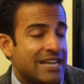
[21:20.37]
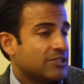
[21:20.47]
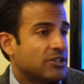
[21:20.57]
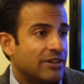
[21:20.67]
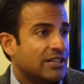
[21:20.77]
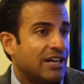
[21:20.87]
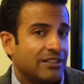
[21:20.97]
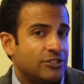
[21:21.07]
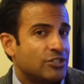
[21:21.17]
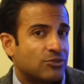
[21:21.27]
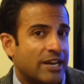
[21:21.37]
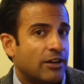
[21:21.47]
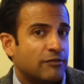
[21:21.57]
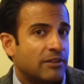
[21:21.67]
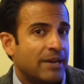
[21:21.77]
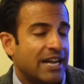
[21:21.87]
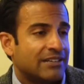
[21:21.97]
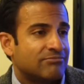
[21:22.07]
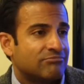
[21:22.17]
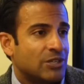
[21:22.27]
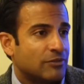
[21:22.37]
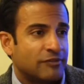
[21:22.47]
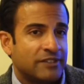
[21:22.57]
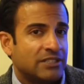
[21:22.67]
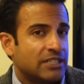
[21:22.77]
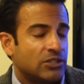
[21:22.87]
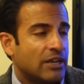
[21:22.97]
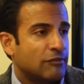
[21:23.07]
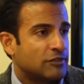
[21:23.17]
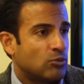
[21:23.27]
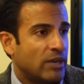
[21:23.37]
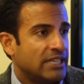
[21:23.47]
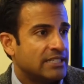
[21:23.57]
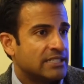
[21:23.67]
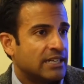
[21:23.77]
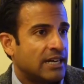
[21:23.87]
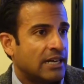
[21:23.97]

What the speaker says: is ask your oncologist right off the bat. Don't feel like you have to wait.